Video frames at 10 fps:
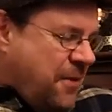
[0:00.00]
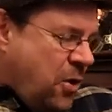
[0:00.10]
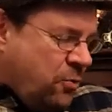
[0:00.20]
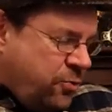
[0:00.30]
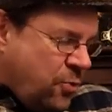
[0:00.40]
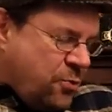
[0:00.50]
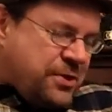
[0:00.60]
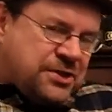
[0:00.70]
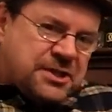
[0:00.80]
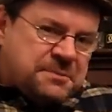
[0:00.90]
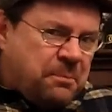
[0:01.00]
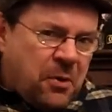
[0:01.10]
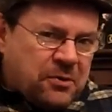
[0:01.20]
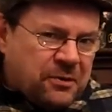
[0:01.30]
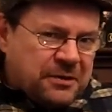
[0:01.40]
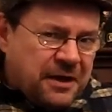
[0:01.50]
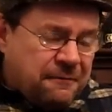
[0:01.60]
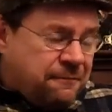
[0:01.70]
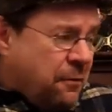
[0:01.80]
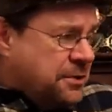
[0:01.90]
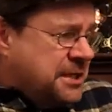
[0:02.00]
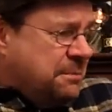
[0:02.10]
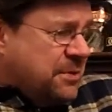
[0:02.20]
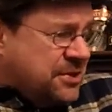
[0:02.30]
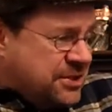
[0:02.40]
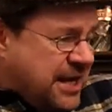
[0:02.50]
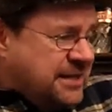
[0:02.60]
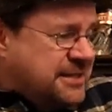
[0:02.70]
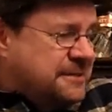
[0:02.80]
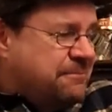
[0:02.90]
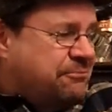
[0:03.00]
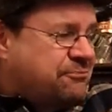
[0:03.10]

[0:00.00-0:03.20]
although this is bottled at forty percent